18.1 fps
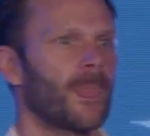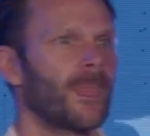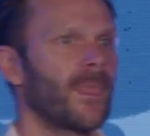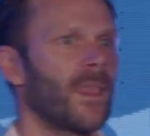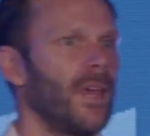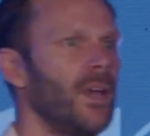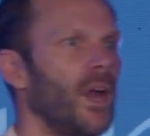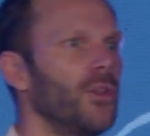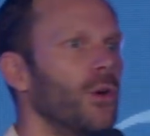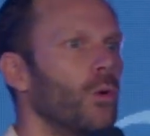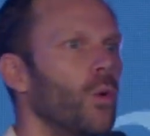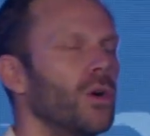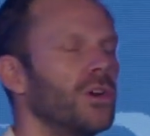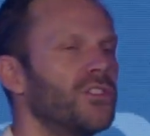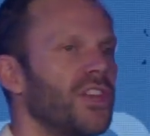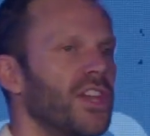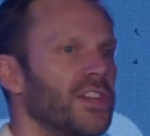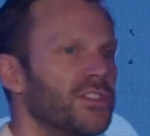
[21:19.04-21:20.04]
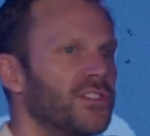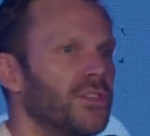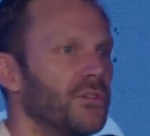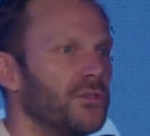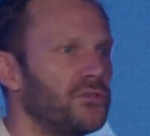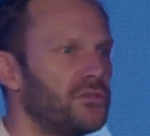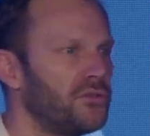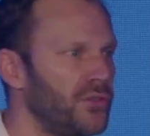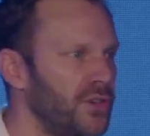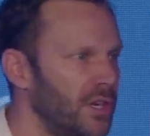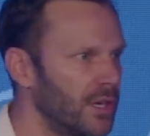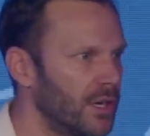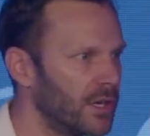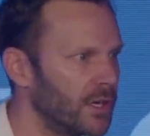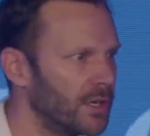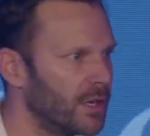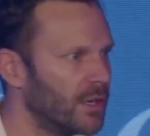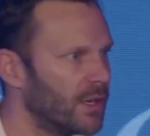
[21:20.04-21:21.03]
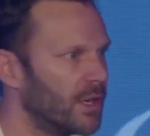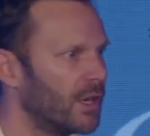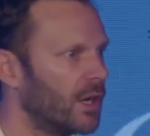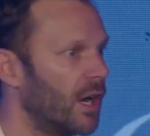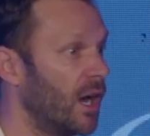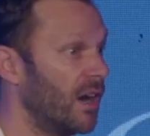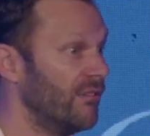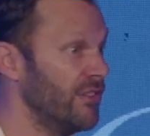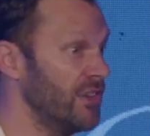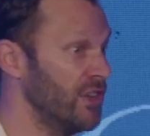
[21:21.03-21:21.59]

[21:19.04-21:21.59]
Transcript: In other words, it's the fear of the